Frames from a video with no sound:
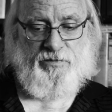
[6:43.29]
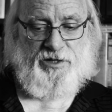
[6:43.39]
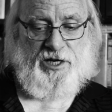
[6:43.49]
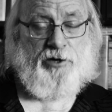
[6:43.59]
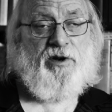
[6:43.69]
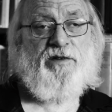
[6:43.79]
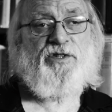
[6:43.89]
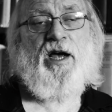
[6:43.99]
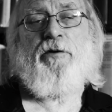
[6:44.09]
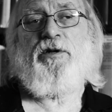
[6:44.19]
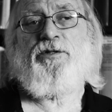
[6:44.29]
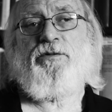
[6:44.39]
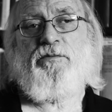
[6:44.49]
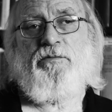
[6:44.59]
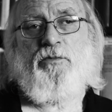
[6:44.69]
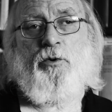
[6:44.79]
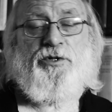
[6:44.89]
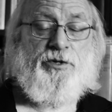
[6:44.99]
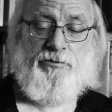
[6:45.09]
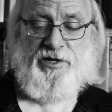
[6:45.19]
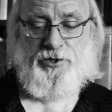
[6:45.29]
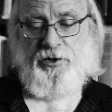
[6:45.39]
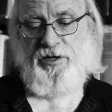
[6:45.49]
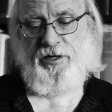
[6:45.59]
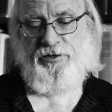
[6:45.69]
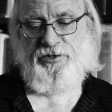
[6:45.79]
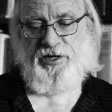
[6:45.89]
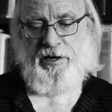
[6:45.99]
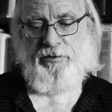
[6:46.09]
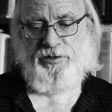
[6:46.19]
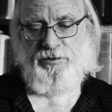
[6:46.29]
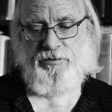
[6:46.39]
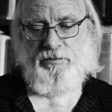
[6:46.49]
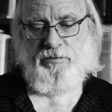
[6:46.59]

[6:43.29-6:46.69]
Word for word: decree of Cyrus or to the return under Cyrus.